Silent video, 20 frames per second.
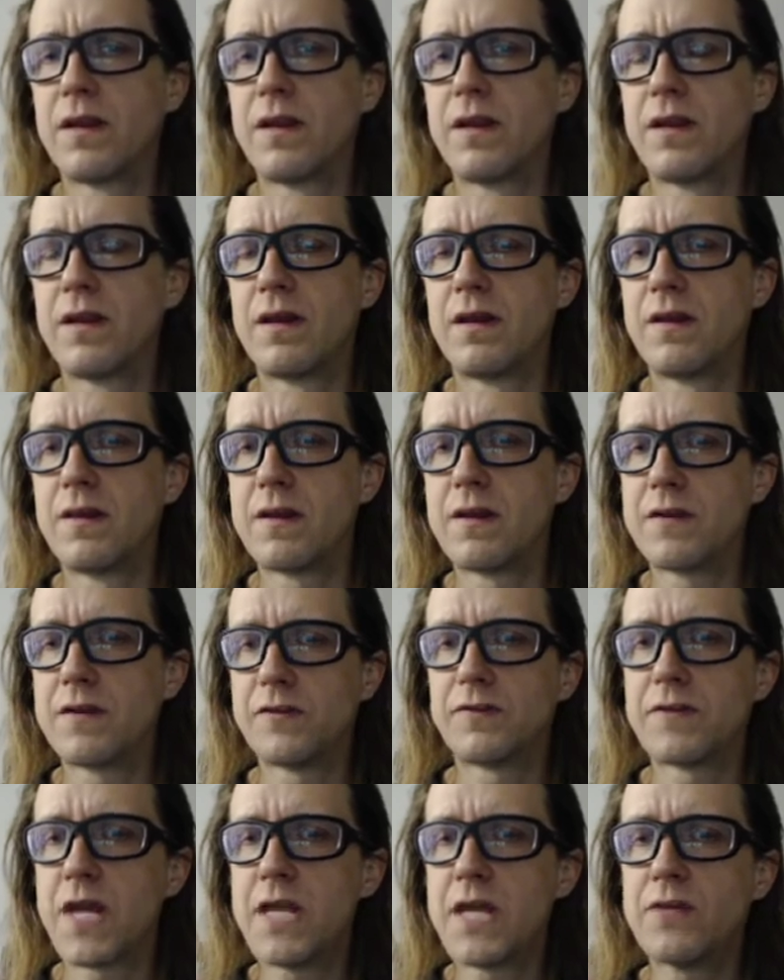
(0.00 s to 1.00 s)

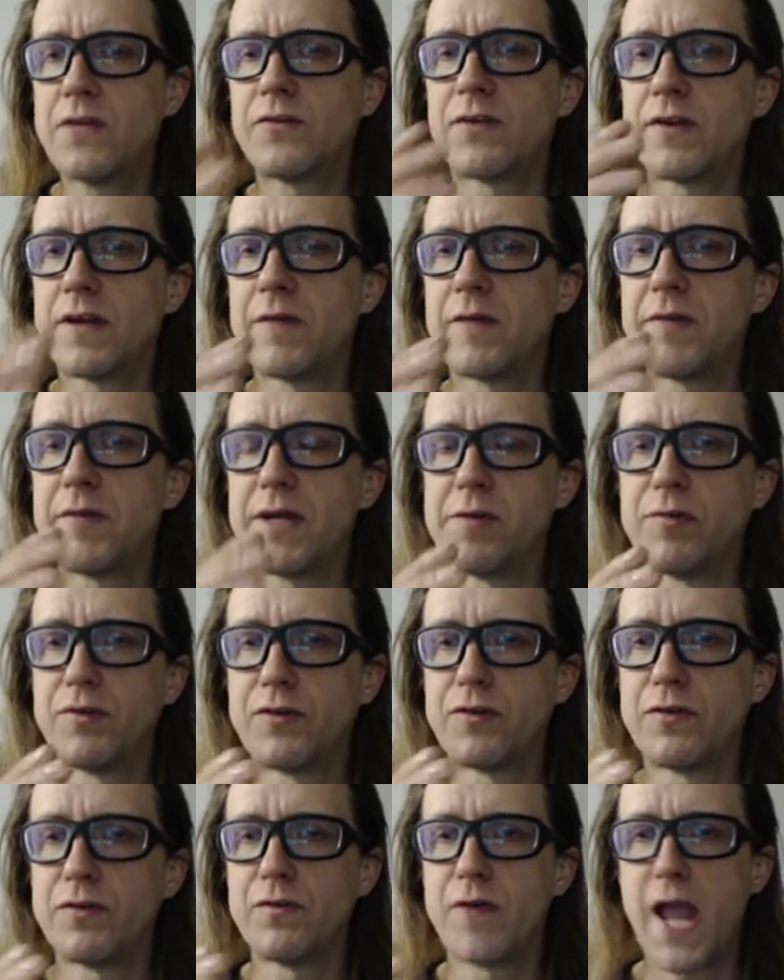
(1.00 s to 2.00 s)
these chains are going to be able
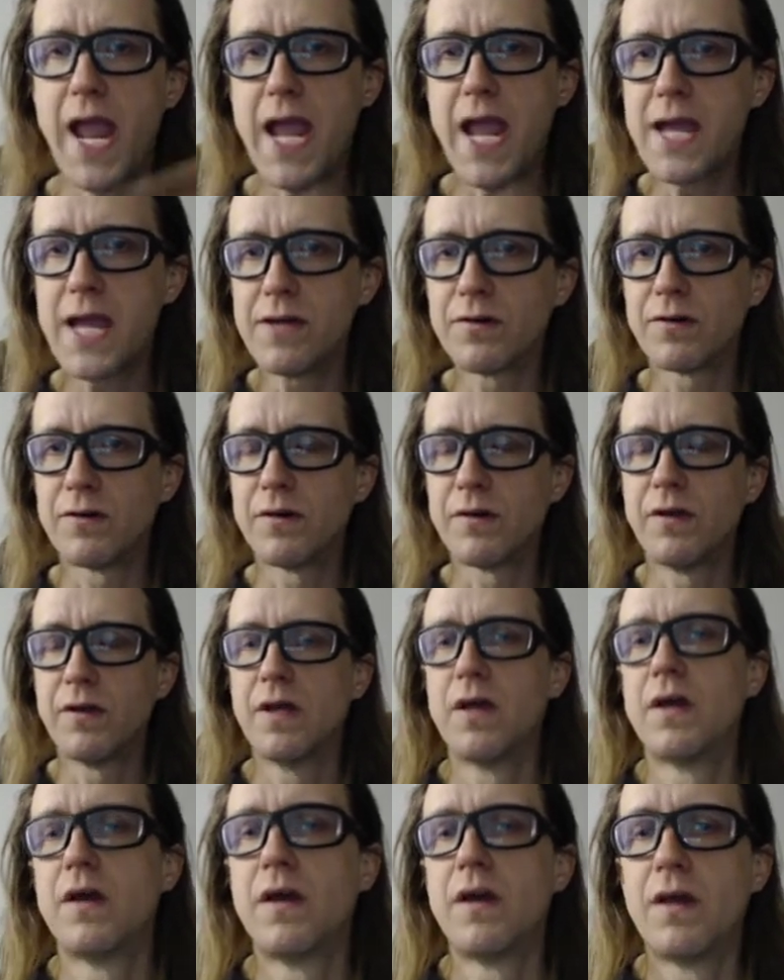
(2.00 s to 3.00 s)
to handle
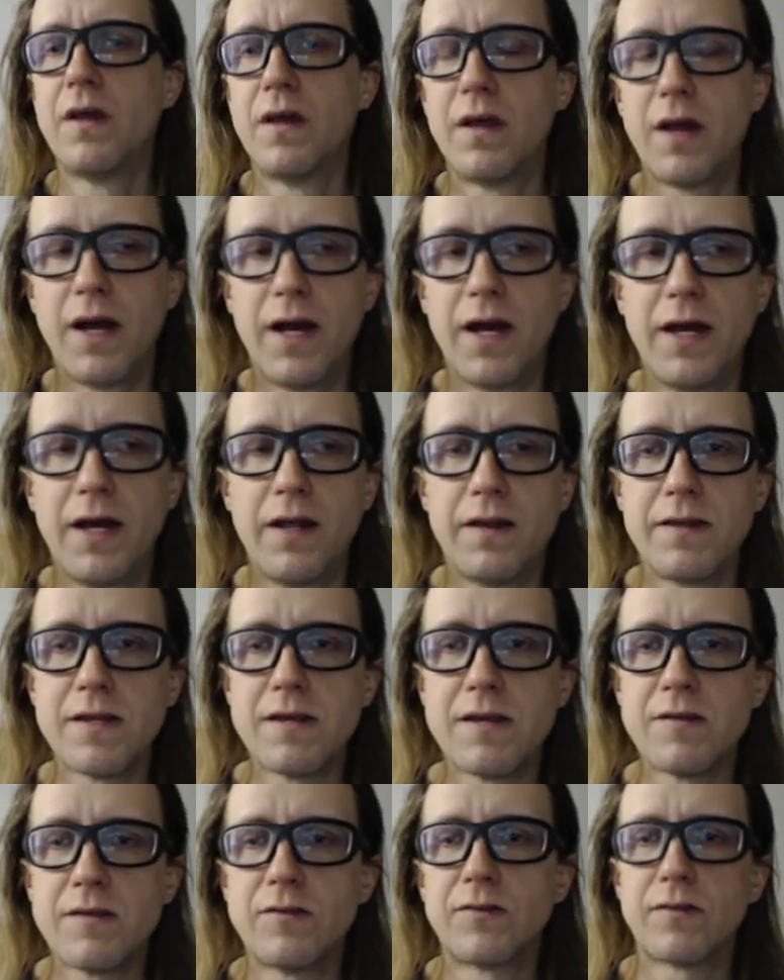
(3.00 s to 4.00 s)

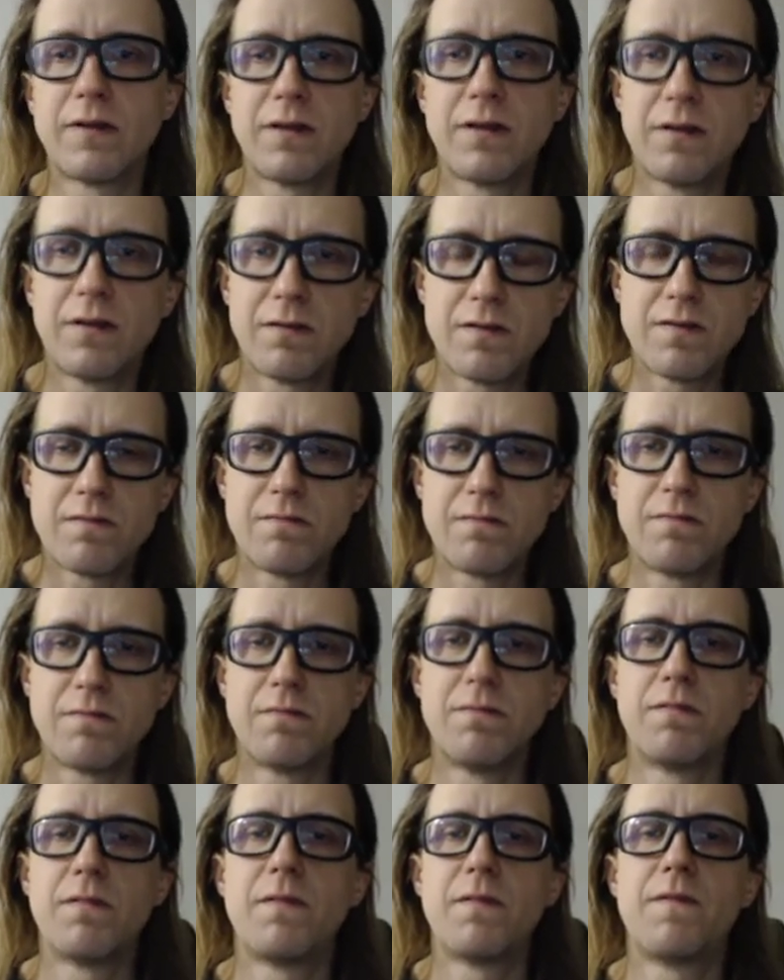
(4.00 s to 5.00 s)
the
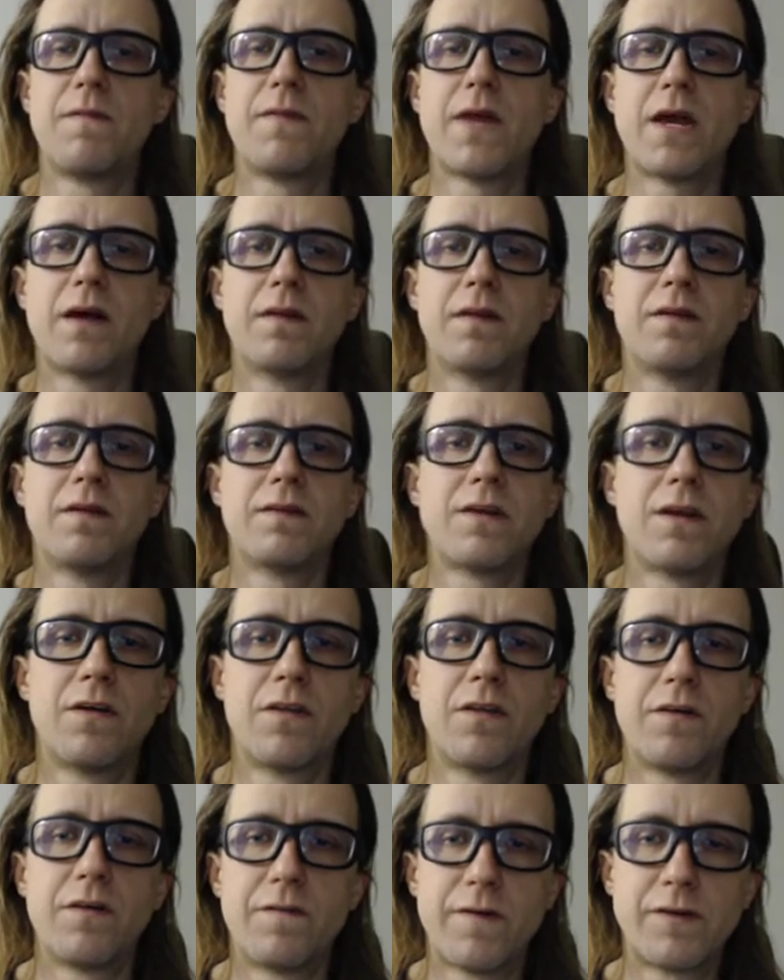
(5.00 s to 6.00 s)

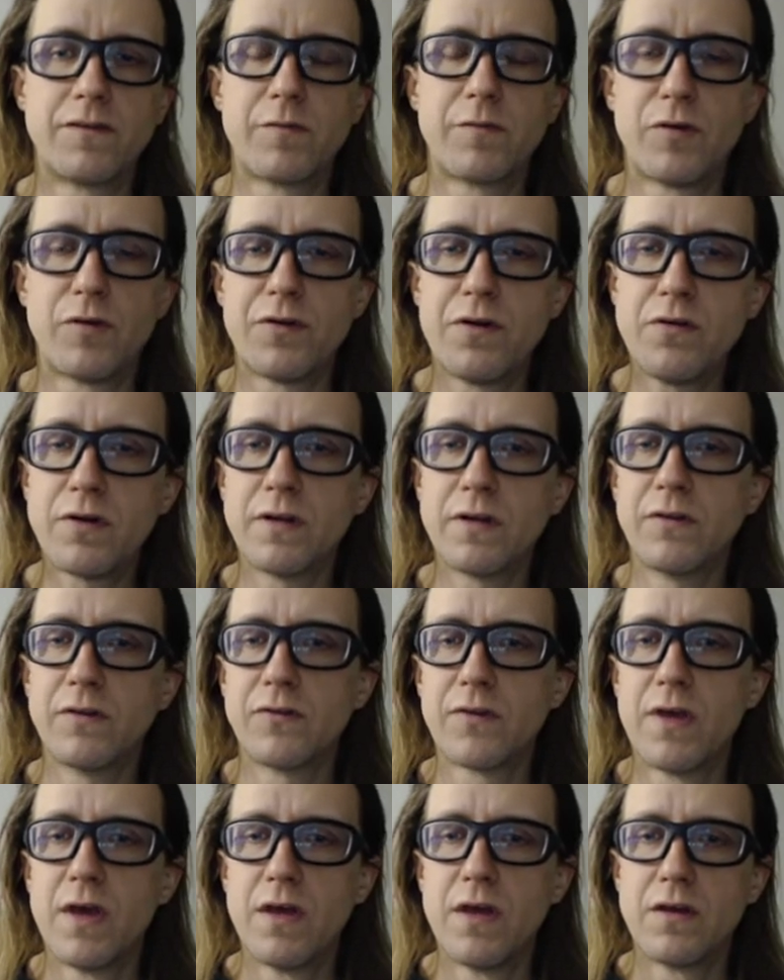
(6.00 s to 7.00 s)
fungible
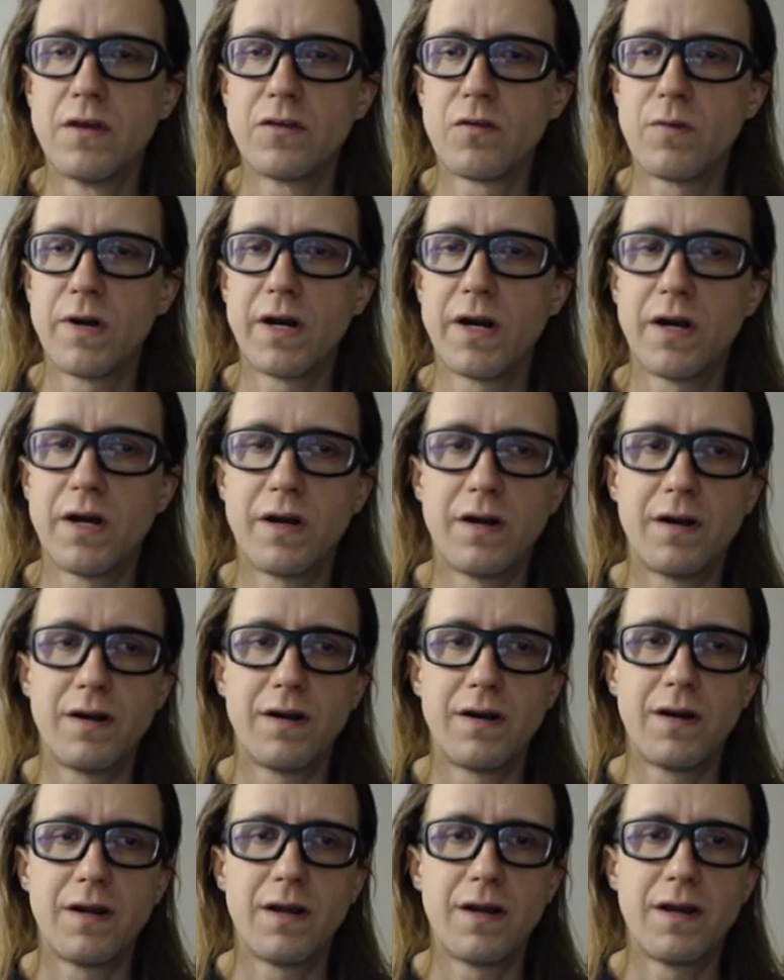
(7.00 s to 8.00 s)
tokens to where
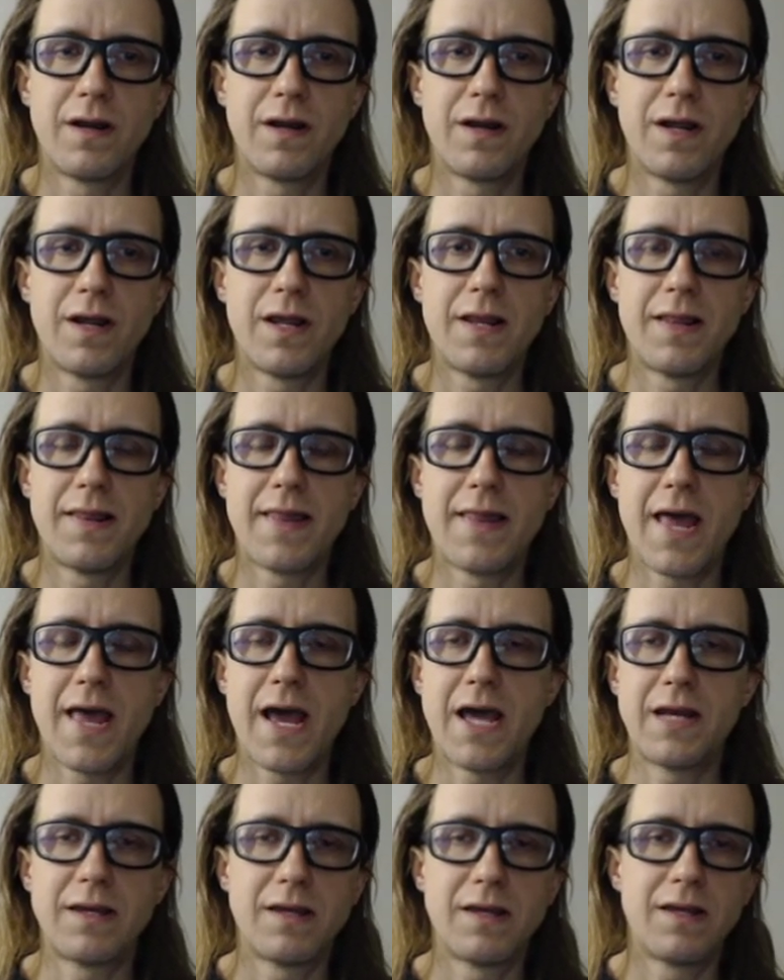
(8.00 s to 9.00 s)

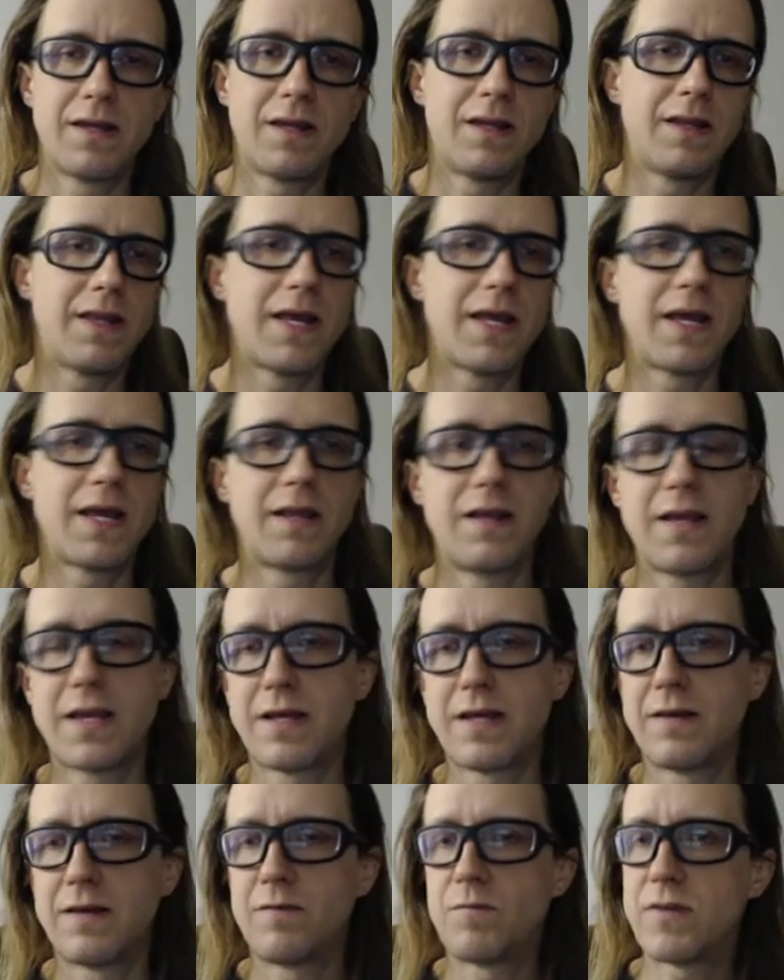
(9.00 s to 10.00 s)
that they
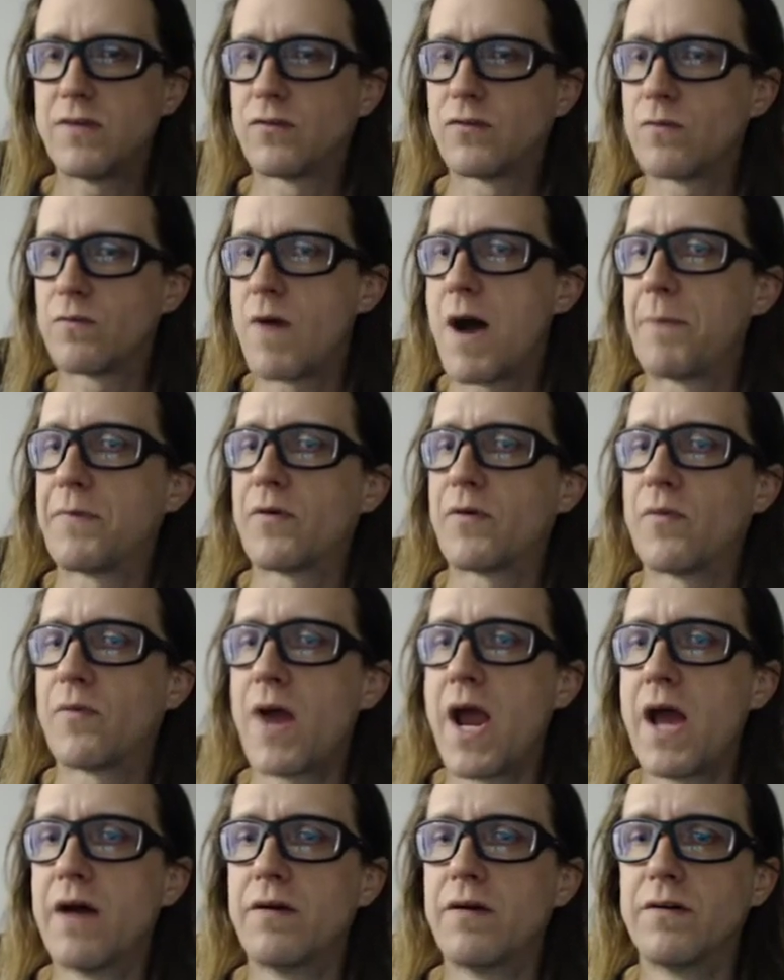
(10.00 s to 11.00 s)
can be swapped
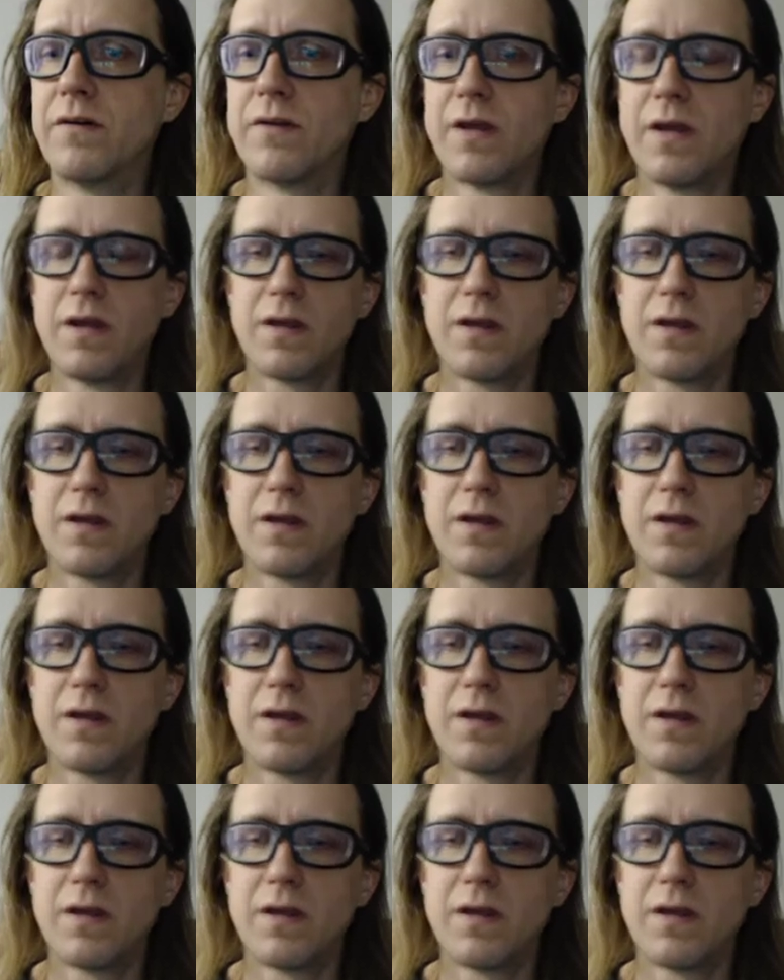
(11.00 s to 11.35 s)
around.